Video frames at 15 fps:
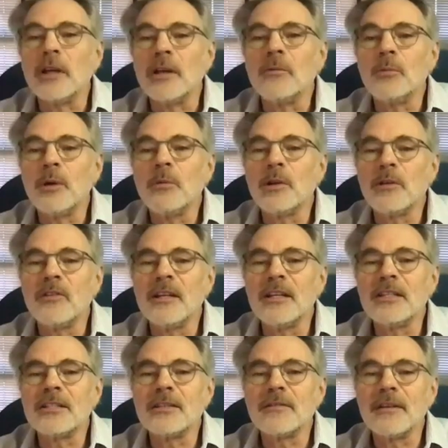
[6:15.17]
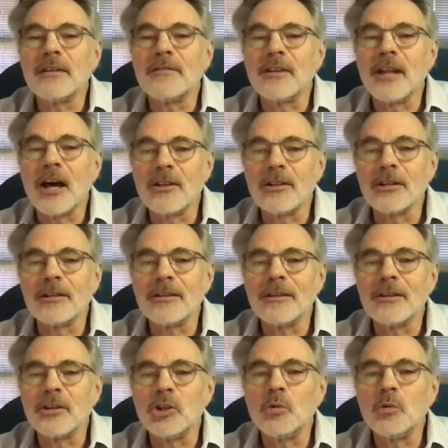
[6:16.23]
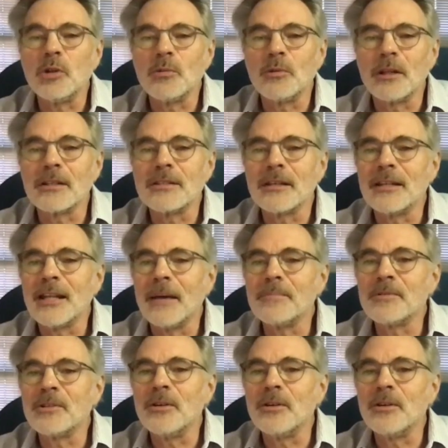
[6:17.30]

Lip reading: would have at least have known that you were the one that said an absolute